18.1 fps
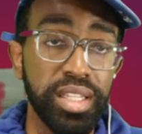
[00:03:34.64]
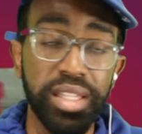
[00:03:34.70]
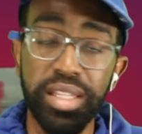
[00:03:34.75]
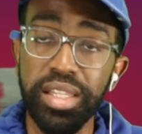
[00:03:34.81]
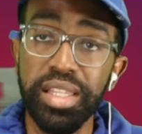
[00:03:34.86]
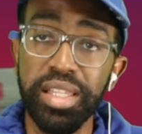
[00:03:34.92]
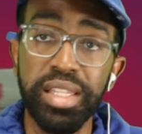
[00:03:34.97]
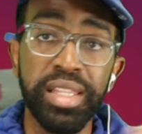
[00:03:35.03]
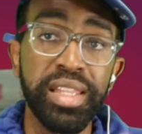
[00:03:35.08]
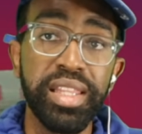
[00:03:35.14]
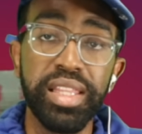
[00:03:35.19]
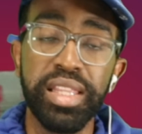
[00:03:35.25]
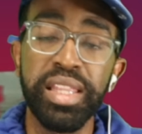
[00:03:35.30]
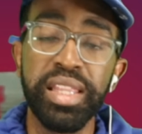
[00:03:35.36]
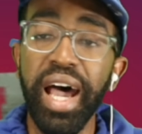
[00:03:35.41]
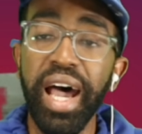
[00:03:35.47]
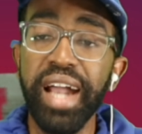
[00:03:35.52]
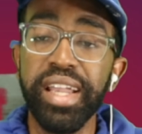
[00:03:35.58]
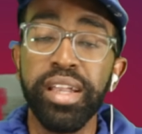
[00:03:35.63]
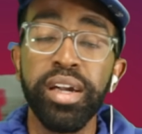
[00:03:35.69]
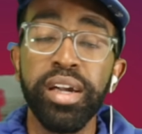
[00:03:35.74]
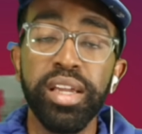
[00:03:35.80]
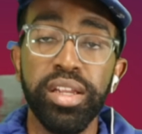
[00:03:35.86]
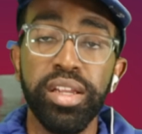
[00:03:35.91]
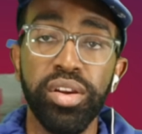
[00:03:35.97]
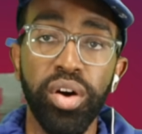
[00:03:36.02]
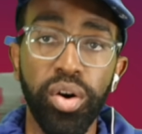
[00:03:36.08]
N- not good
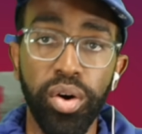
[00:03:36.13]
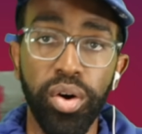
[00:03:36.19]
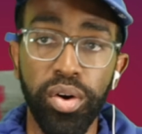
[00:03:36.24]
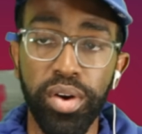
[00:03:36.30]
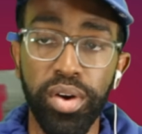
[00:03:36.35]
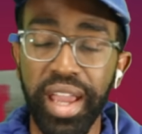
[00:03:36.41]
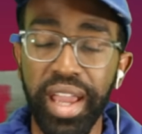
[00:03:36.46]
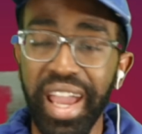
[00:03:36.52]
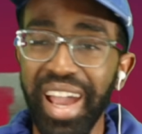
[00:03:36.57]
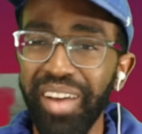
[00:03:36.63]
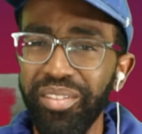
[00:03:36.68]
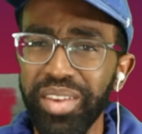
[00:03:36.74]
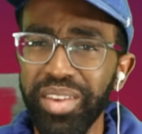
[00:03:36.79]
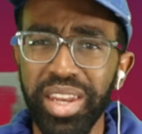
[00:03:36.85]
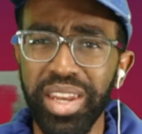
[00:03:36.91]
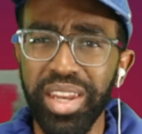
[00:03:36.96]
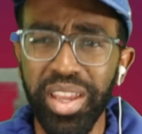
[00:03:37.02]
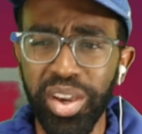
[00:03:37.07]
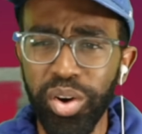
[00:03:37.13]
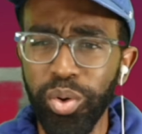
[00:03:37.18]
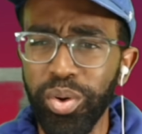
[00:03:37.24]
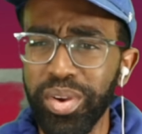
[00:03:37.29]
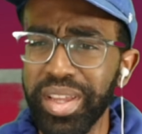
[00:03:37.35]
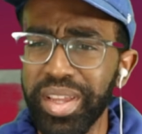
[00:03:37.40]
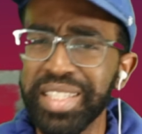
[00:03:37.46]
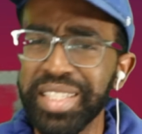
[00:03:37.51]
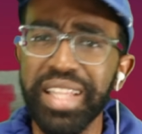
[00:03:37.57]
at all. Evan Neal
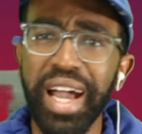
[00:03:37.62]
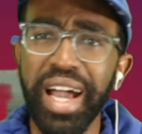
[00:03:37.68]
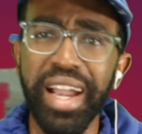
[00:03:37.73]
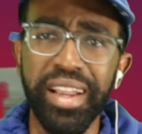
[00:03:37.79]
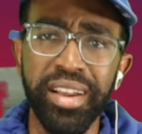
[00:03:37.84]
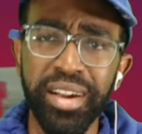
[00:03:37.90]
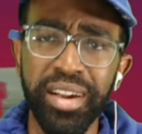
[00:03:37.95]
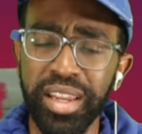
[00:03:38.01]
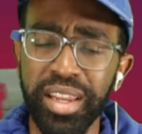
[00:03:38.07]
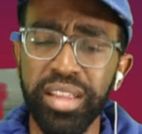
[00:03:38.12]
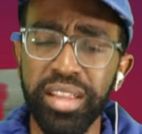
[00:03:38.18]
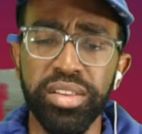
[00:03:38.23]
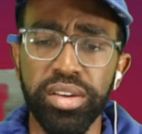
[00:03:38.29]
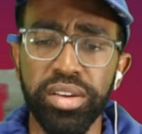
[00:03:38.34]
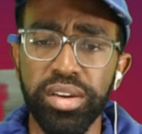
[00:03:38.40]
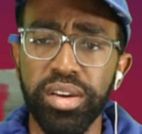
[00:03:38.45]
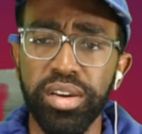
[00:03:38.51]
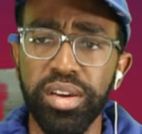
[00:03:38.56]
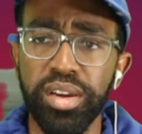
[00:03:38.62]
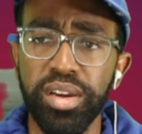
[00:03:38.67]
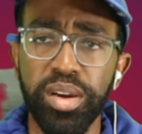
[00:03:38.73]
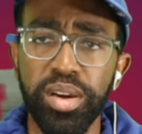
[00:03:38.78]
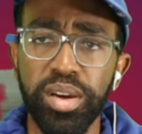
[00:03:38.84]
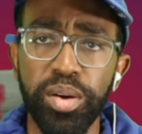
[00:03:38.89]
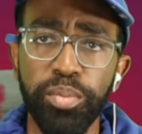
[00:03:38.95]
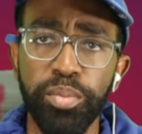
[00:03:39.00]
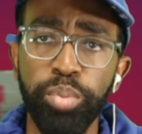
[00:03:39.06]
is not good either.
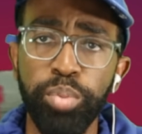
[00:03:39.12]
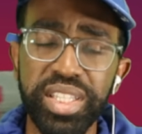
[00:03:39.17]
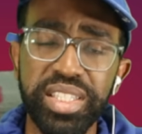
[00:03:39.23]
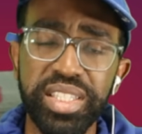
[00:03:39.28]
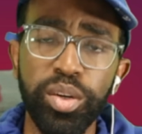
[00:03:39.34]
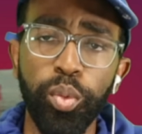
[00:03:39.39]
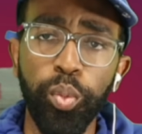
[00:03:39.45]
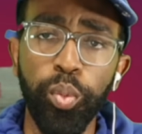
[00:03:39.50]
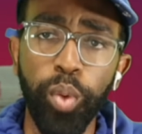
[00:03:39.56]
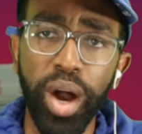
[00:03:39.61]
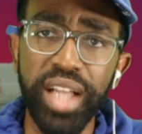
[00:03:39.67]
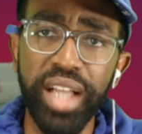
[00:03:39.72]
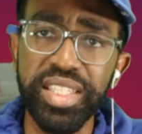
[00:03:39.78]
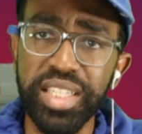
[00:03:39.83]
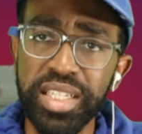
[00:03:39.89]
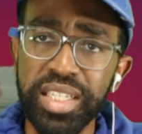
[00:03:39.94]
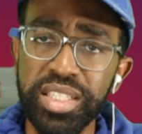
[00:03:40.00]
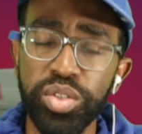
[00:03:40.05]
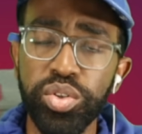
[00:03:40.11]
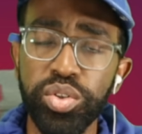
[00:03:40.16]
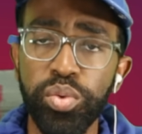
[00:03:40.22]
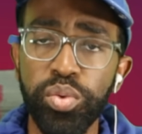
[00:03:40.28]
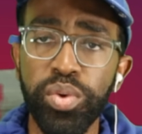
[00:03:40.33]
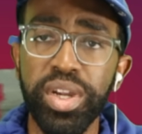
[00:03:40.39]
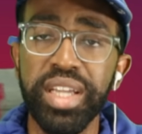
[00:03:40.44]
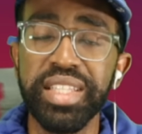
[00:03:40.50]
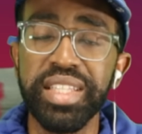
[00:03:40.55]
But to watch
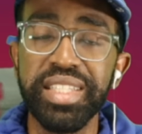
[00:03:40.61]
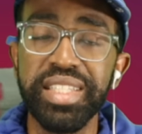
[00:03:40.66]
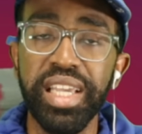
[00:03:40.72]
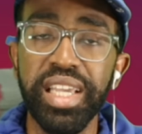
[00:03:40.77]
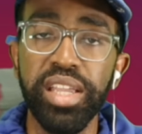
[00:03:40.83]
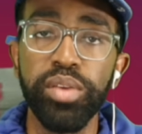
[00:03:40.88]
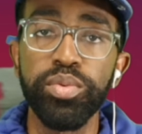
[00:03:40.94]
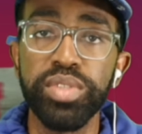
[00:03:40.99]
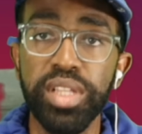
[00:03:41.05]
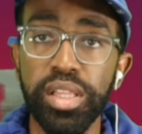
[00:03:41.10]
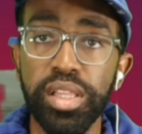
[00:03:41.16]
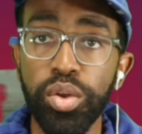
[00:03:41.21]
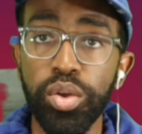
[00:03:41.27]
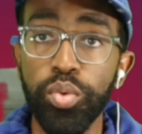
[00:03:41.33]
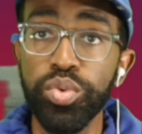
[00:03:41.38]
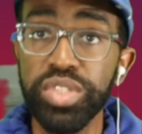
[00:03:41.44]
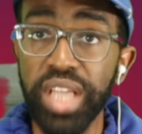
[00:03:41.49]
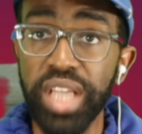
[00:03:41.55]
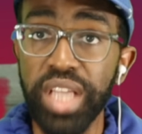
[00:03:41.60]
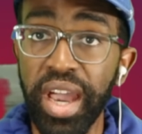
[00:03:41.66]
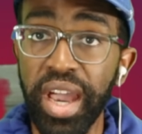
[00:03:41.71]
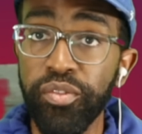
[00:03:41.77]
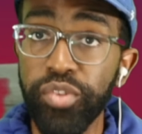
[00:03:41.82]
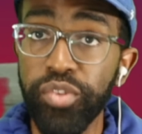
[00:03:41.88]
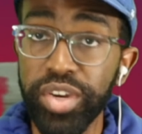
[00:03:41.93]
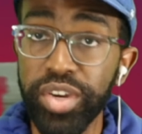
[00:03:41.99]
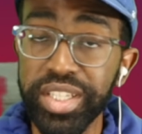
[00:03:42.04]
Ezeudu continue to lose
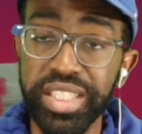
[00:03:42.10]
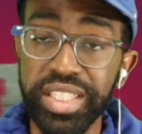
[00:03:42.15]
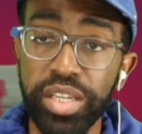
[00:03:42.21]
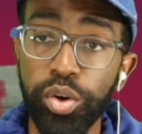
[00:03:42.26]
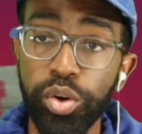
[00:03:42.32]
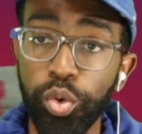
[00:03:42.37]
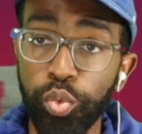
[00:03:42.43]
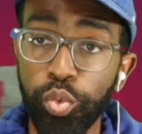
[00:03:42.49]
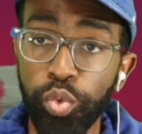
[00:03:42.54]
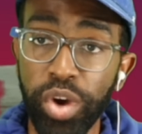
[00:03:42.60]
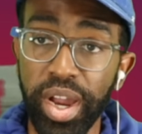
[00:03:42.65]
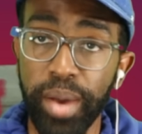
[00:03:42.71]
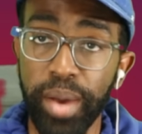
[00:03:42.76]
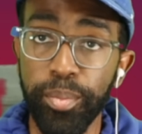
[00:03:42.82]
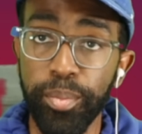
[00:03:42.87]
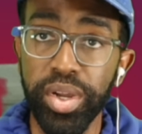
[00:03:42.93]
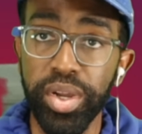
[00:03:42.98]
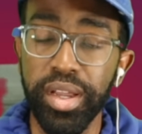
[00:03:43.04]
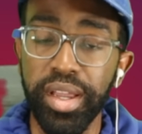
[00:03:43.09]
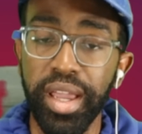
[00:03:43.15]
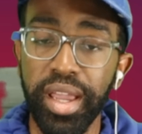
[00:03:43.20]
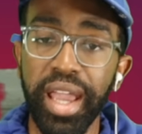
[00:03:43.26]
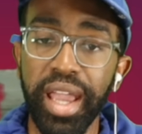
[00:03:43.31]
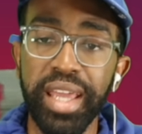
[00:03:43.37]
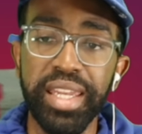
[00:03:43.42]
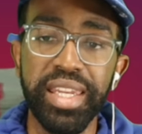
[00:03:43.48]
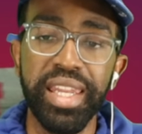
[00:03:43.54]
every single rep
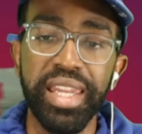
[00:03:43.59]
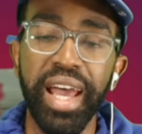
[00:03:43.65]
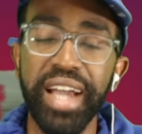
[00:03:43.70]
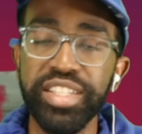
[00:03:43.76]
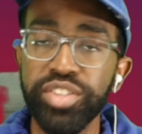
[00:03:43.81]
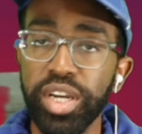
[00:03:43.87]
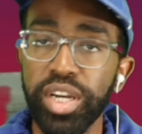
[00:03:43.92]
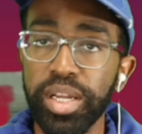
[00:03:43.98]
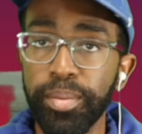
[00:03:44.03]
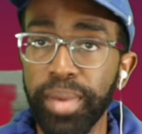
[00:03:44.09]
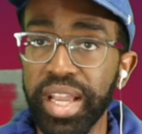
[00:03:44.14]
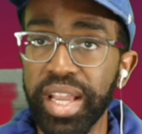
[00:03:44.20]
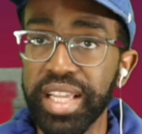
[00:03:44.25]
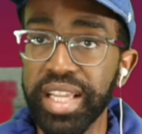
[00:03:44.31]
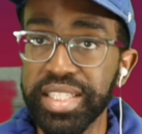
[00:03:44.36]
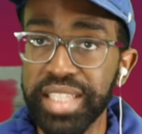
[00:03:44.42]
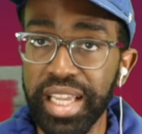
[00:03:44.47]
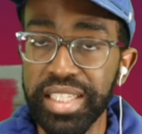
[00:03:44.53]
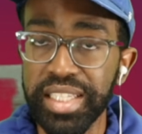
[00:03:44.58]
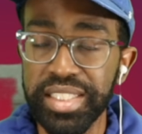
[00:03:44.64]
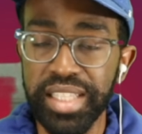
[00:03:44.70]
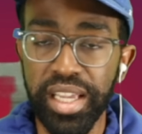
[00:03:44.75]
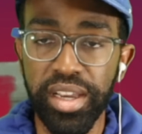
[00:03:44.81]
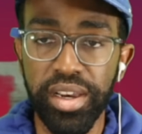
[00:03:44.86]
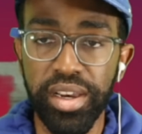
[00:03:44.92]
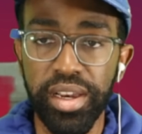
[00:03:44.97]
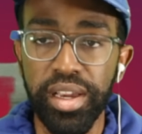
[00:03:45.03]
and not try to make a change
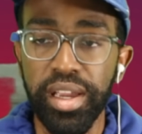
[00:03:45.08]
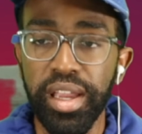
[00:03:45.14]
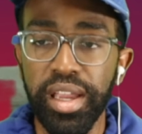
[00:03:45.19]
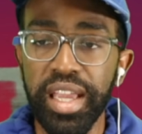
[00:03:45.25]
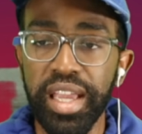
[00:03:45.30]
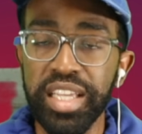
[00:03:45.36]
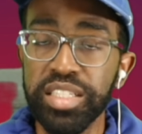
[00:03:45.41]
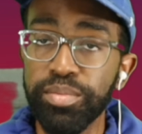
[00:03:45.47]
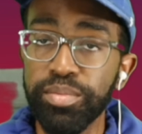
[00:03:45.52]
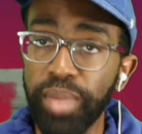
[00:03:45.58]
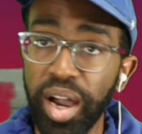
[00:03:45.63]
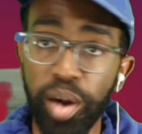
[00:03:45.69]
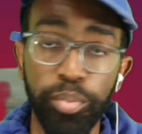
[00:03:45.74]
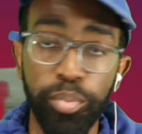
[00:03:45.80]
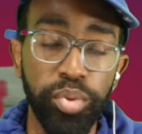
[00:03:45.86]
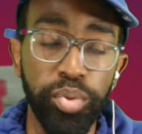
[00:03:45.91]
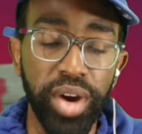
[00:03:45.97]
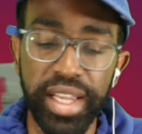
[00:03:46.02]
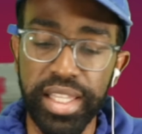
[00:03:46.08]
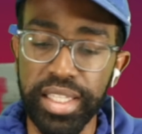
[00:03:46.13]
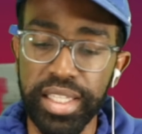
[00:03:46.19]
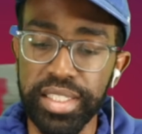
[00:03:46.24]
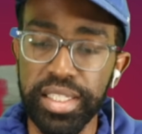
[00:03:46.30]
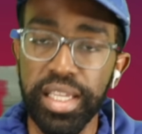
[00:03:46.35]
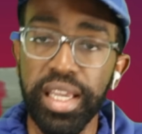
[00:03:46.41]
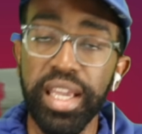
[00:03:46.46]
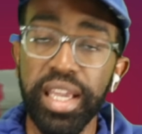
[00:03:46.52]
there is malpractice.
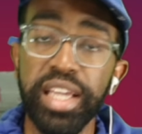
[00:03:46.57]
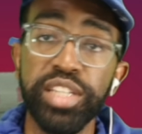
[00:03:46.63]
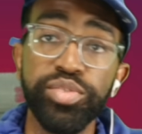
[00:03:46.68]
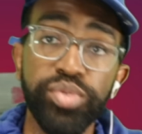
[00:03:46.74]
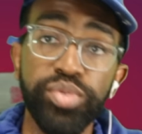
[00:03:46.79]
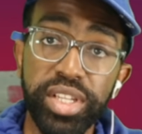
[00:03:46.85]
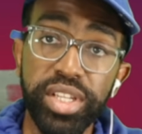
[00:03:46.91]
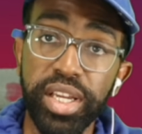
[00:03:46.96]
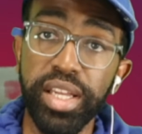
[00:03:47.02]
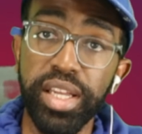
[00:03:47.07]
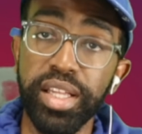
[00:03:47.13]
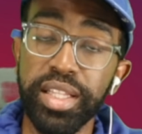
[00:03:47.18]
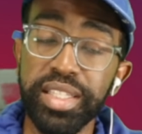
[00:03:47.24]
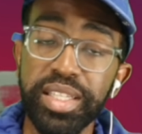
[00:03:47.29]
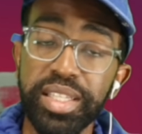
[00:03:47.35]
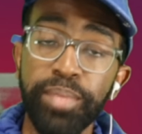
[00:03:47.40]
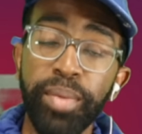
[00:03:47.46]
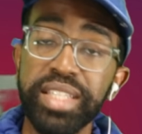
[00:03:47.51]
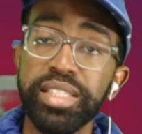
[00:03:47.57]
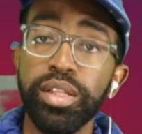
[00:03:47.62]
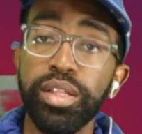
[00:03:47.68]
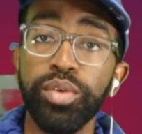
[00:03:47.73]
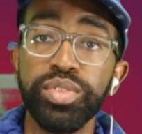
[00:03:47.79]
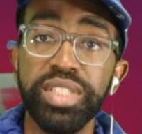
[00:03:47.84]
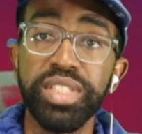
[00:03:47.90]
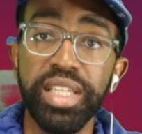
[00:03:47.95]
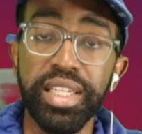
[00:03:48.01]
It's ridiculous. It makes no
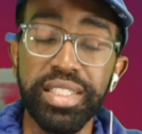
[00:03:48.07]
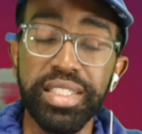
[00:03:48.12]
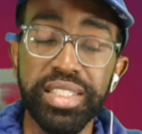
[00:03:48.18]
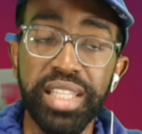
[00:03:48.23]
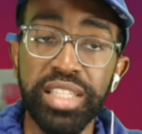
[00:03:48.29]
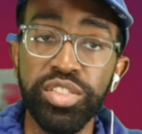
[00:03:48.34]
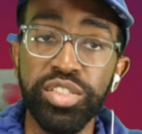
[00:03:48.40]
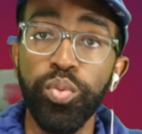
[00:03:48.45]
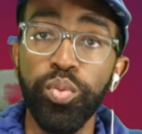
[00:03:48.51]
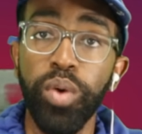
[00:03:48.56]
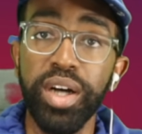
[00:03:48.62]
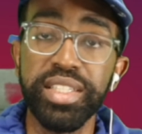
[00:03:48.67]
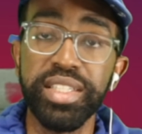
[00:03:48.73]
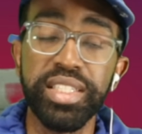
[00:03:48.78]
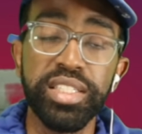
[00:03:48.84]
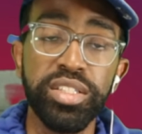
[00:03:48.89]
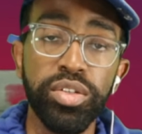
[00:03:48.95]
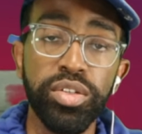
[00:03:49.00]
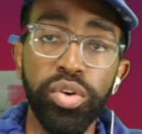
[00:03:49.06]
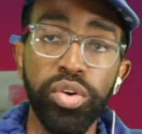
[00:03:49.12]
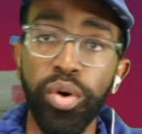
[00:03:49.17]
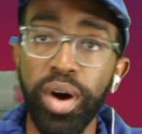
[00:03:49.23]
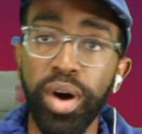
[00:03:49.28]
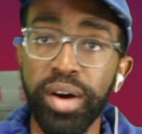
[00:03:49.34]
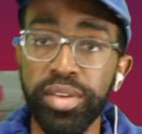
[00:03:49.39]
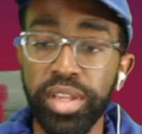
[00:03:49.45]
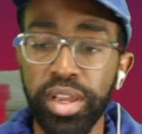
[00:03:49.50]
sense that you watch Ezeudu go
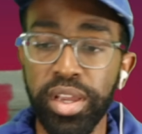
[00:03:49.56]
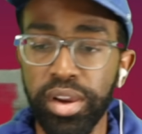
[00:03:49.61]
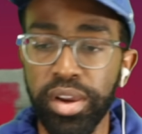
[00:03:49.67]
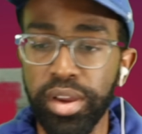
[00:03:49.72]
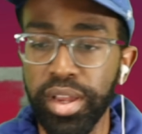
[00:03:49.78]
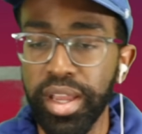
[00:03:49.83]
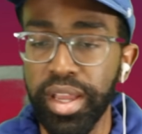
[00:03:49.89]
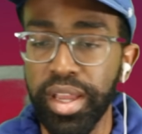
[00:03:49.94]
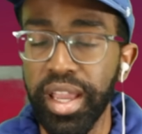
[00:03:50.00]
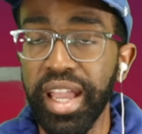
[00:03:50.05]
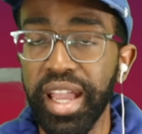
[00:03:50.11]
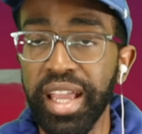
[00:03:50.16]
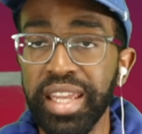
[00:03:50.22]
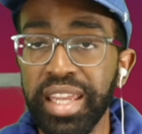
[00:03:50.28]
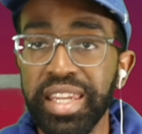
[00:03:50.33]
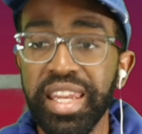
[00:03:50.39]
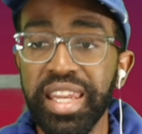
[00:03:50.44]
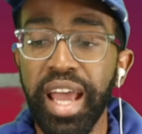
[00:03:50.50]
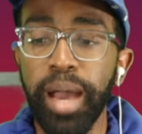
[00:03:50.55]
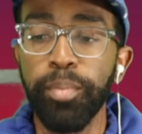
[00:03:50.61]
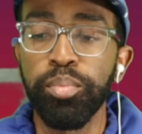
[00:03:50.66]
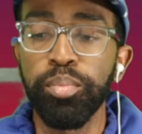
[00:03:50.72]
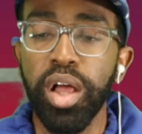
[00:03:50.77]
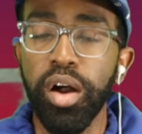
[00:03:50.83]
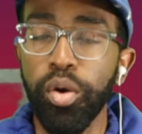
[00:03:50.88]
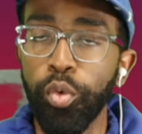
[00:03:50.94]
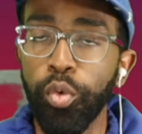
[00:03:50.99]
out there and not
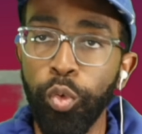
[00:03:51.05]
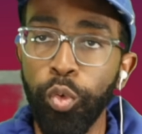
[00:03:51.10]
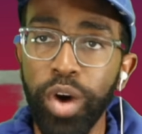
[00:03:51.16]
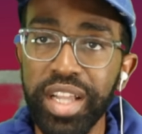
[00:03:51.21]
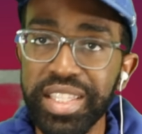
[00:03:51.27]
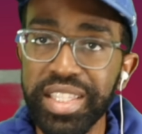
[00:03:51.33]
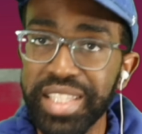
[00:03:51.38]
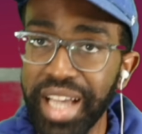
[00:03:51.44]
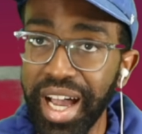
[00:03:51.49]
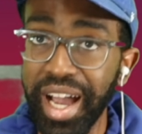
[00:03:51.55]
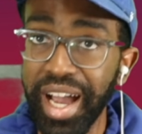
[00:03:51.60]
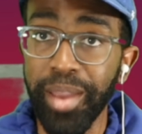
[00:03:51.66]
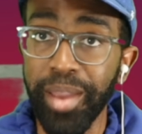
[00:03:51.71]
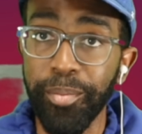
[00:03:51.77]
block one time.